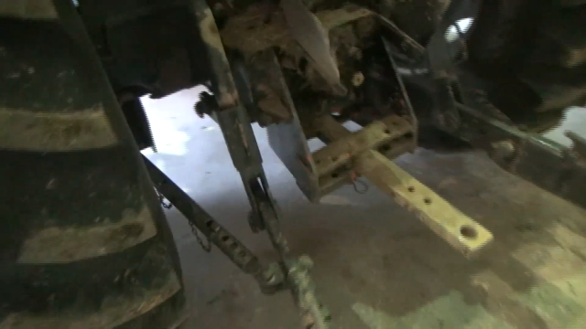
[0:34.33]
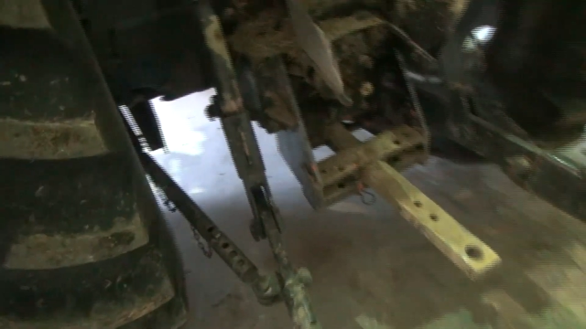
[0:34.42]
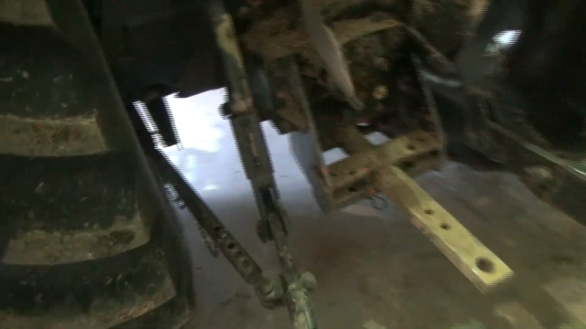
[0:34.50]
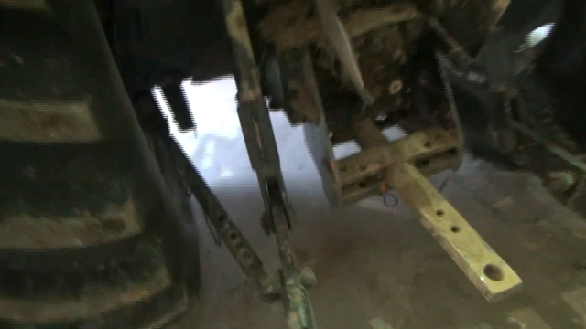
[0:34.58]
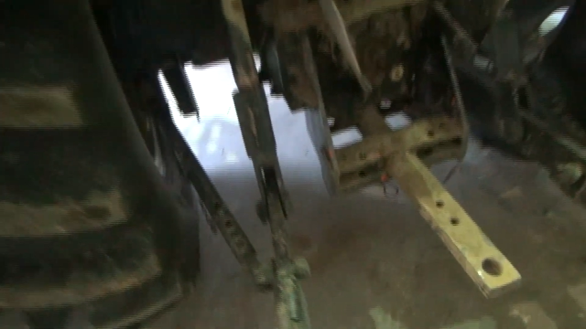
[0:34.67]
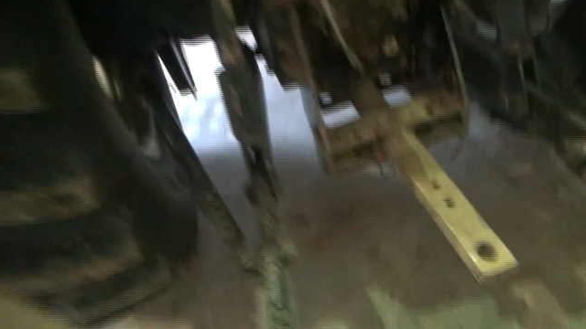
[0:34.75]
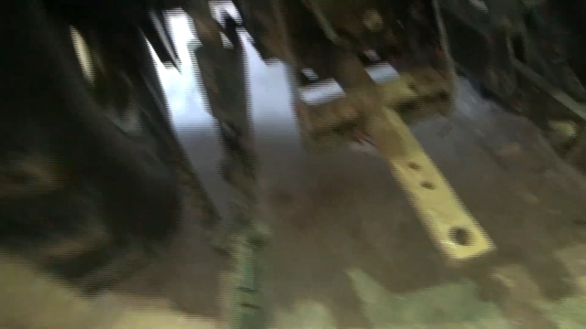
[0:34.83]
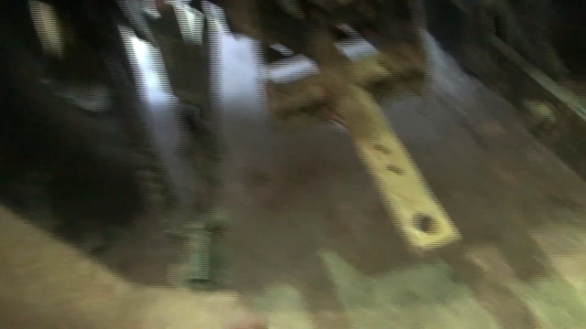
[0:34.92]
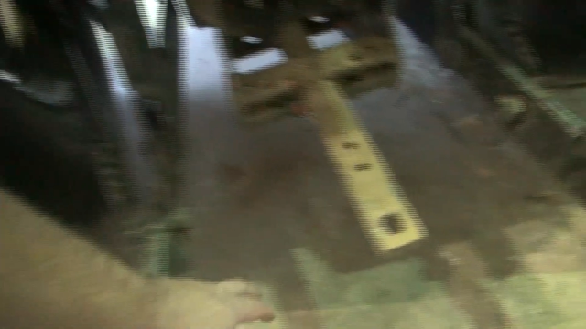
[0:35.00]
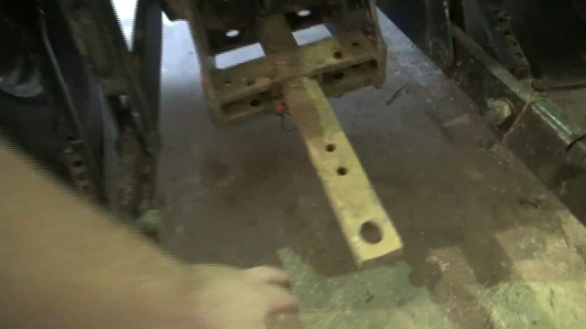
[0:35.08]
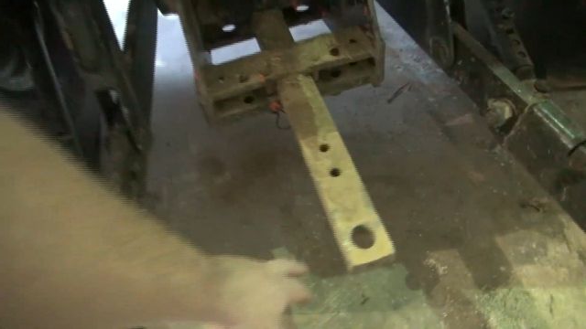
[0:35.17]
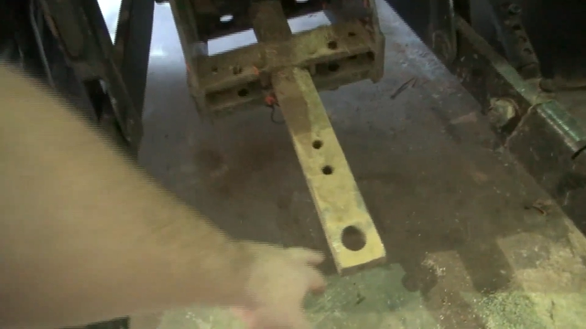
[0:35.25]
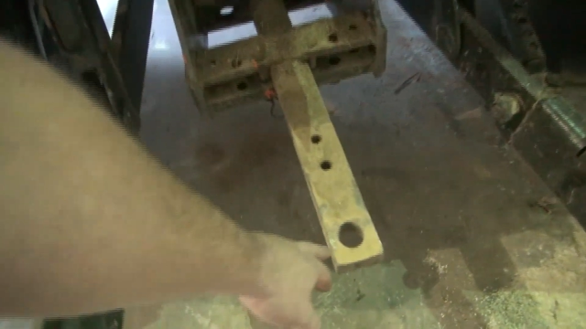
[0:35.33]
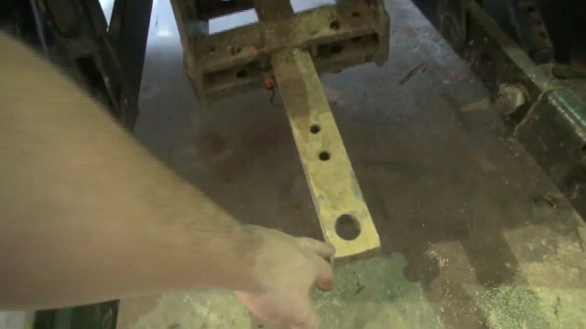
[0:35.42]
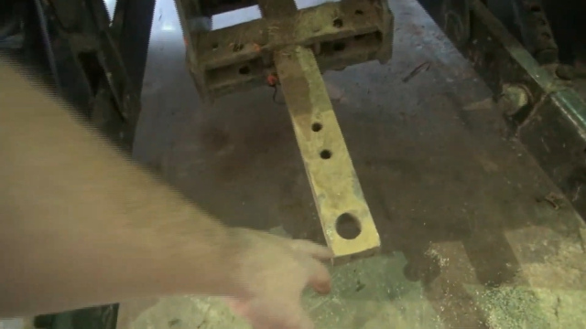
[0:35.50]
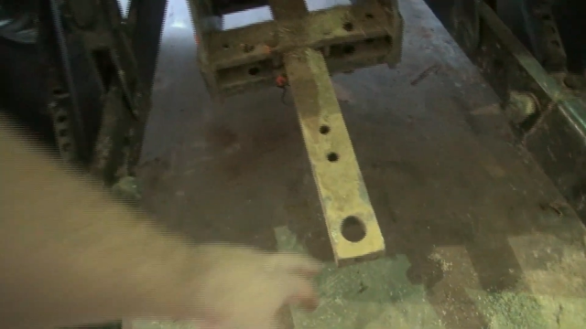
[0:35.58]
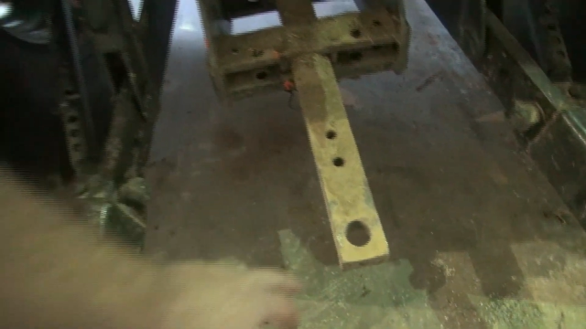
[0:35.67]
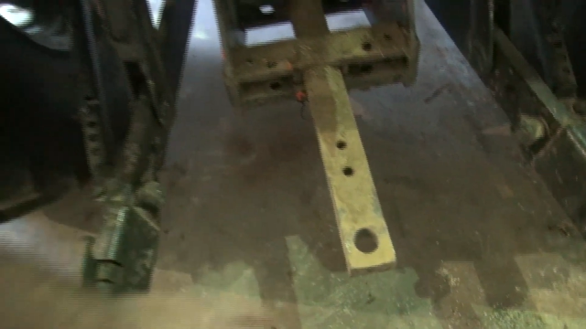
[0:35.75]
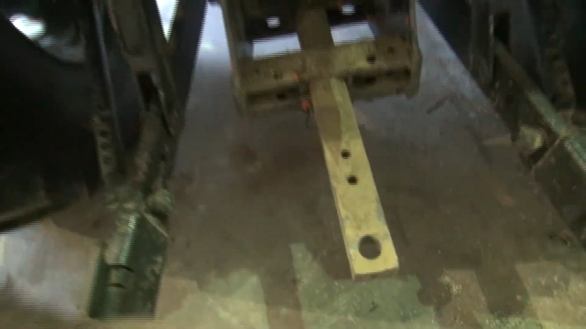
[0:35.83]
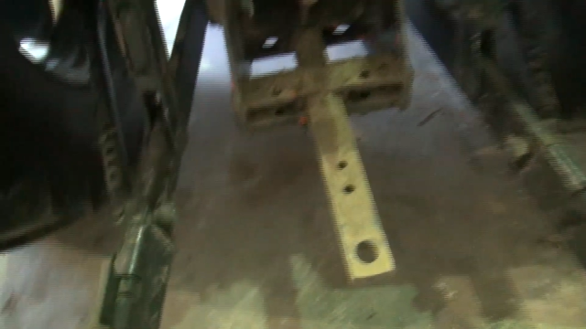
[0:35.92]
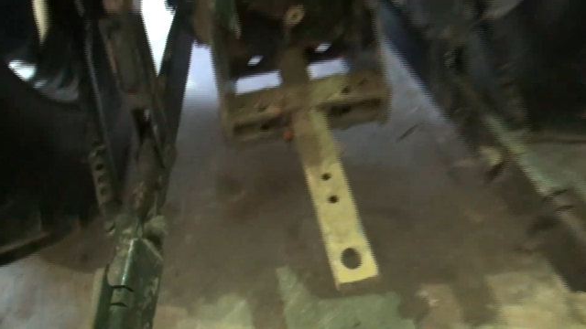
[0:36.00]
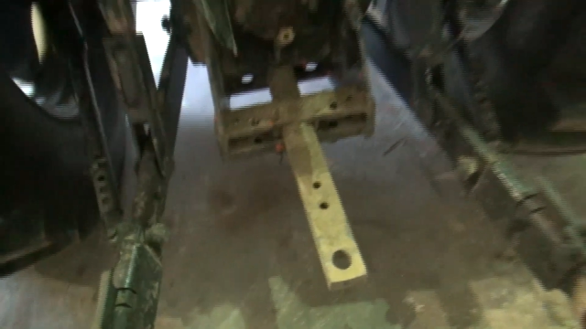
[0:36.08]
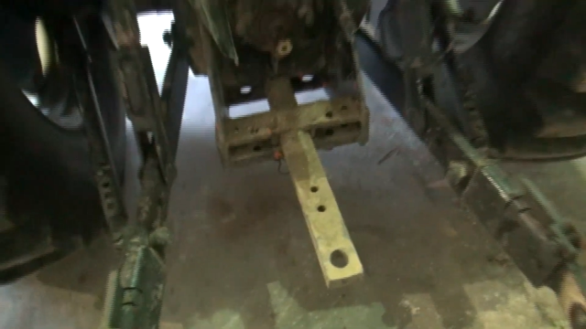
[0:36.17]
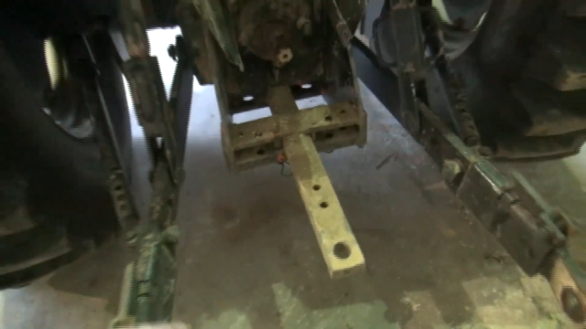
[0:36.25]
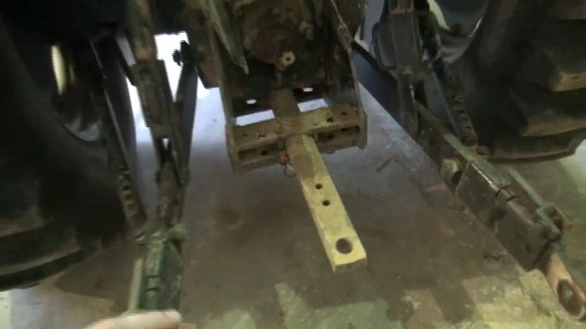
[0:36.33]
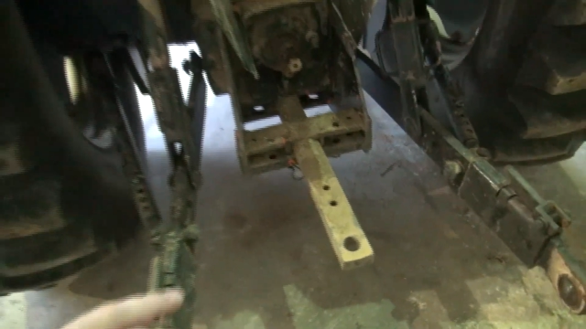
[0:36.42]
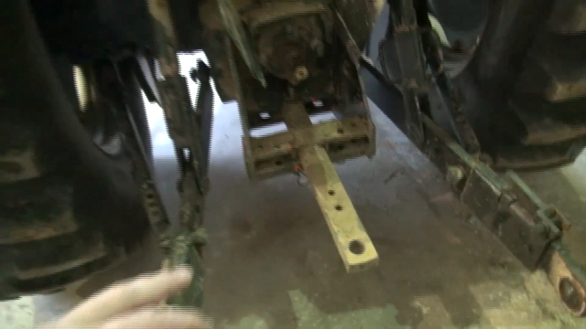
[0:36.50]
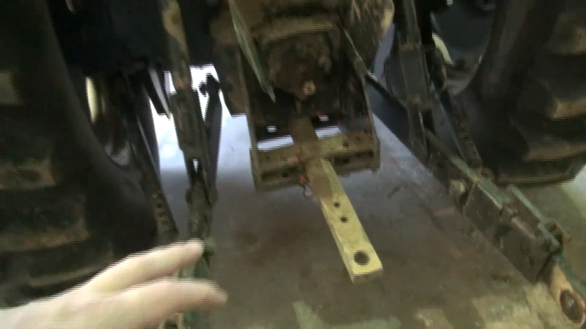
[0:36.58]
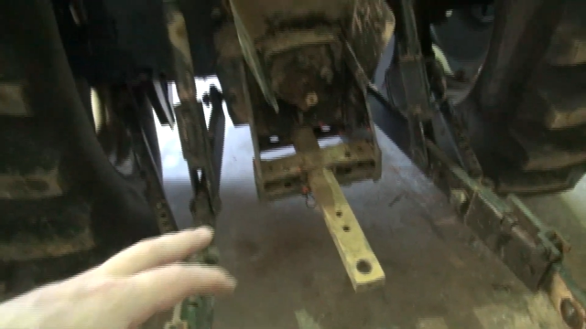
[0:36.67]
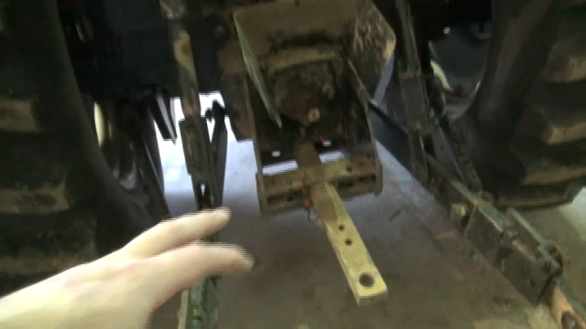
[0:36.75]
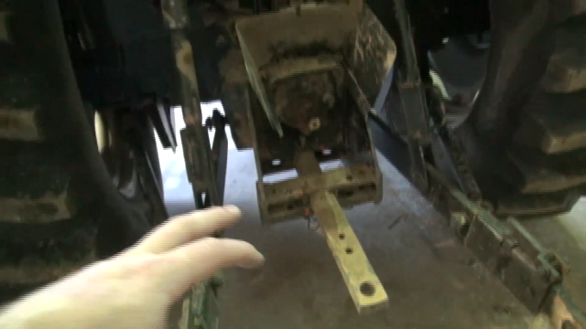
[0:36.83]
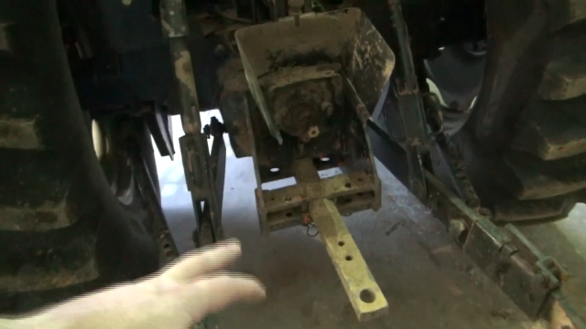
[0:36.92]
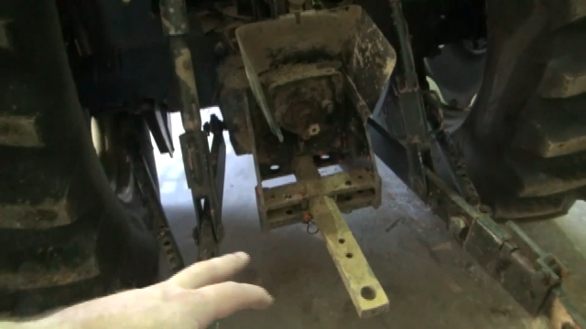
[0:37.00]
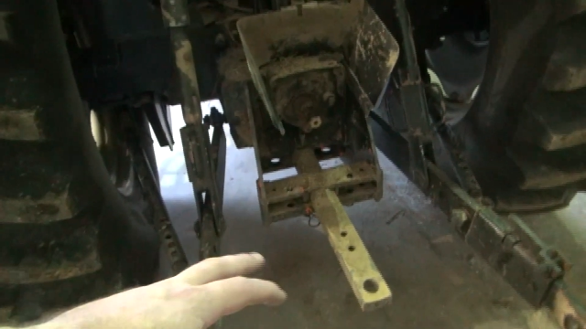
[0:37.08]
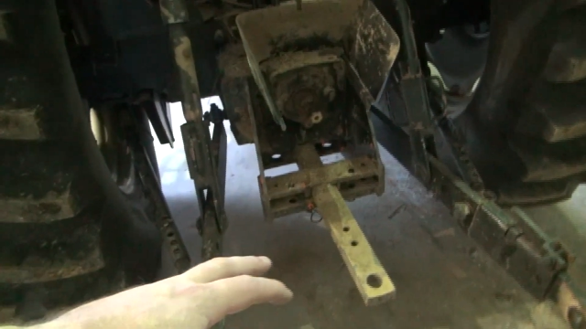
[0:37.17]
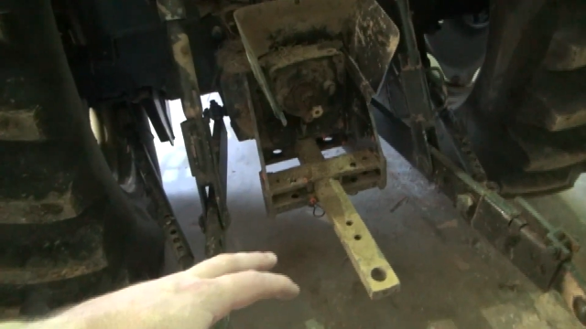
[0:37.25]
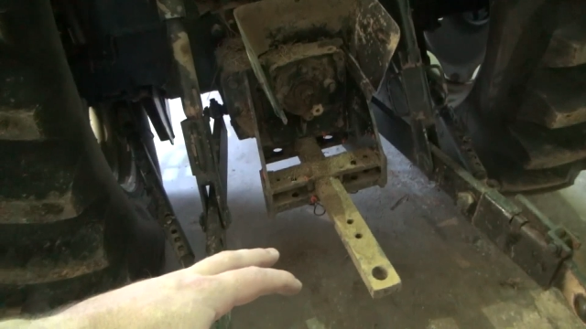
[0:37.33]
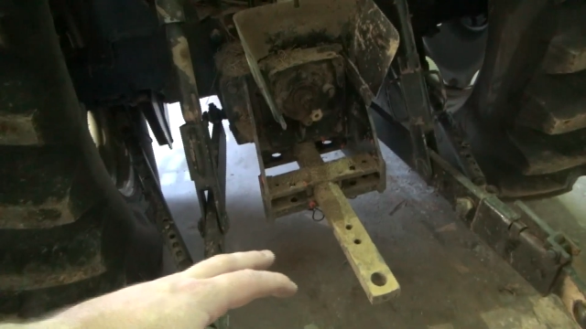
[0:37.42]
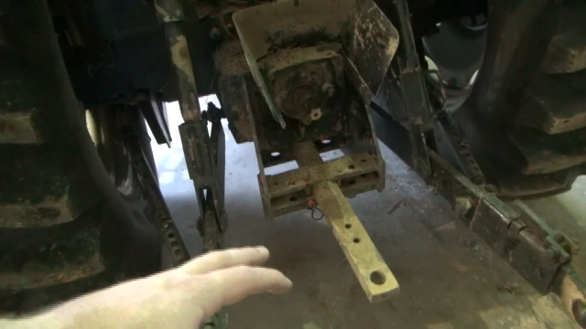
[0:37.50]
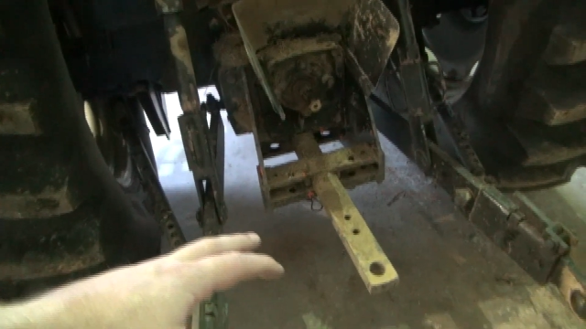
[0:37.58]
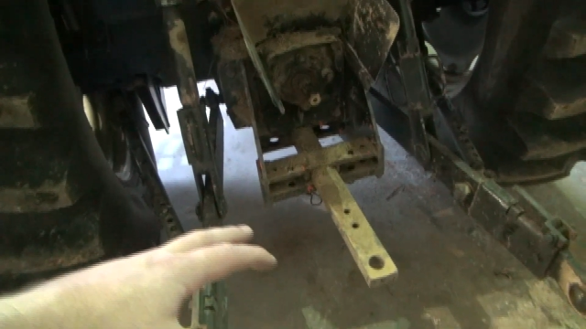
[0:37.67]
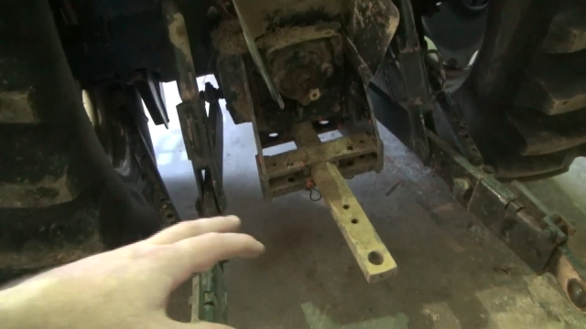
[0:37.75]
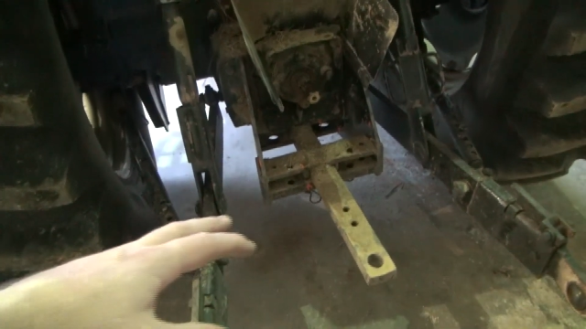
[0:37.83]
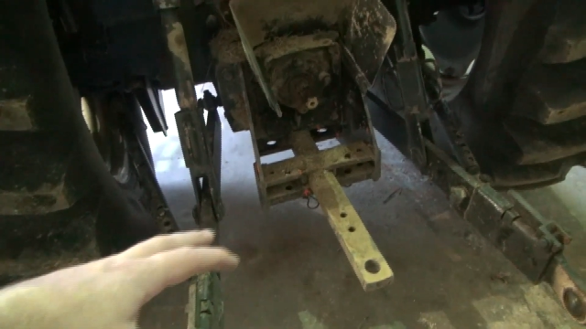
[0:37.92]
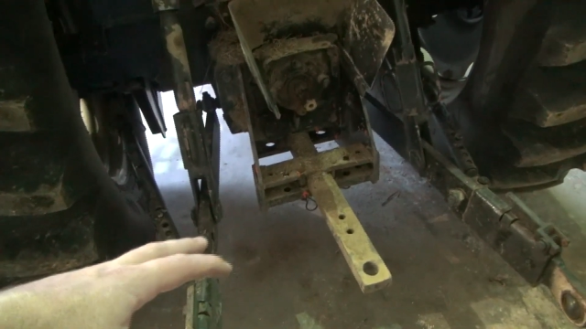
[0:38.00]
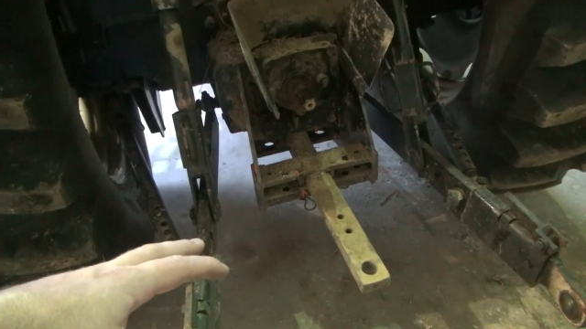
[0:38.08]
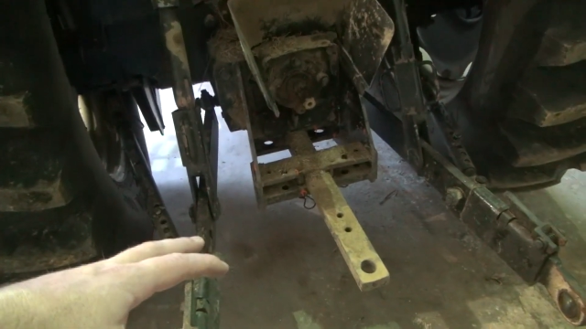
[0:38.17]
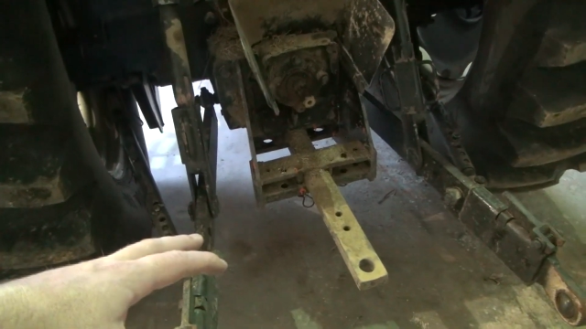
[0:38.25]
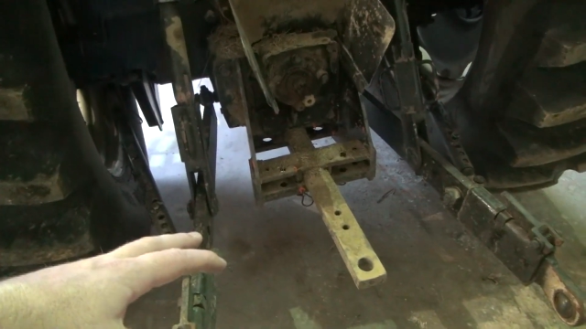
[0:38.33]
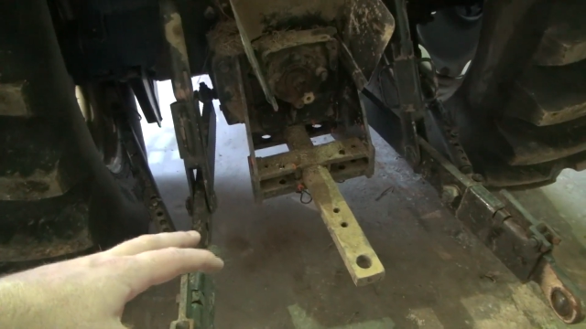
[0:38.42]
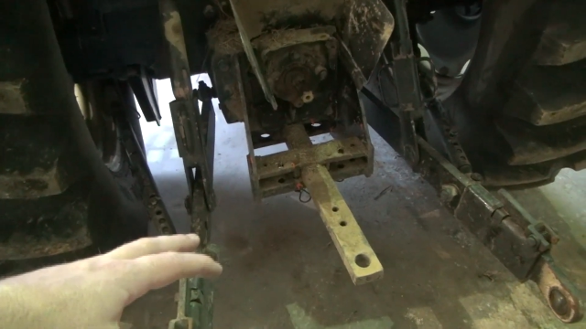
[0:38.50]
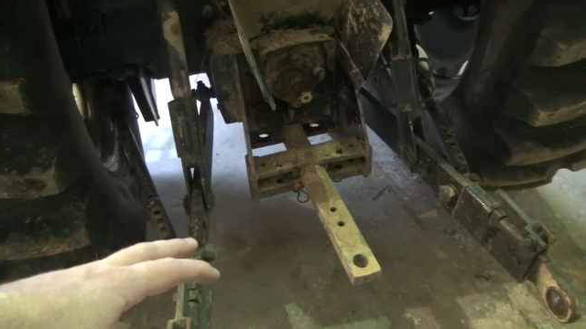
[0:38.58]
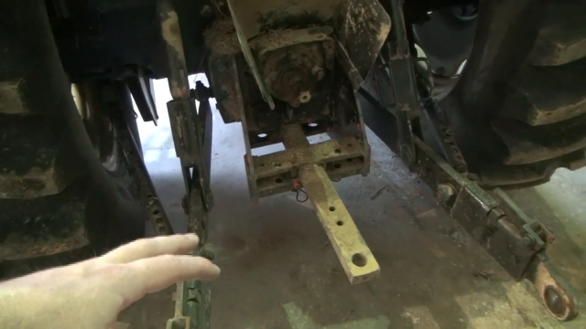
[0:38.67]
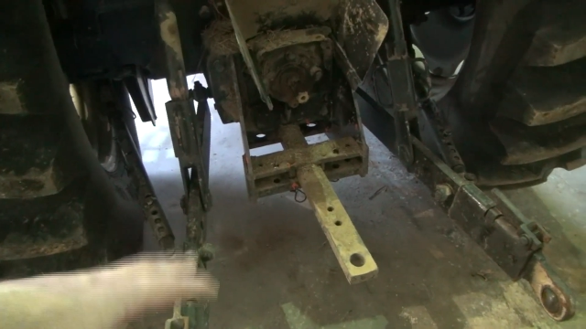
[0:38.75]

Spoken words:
[unreadable: no face in view]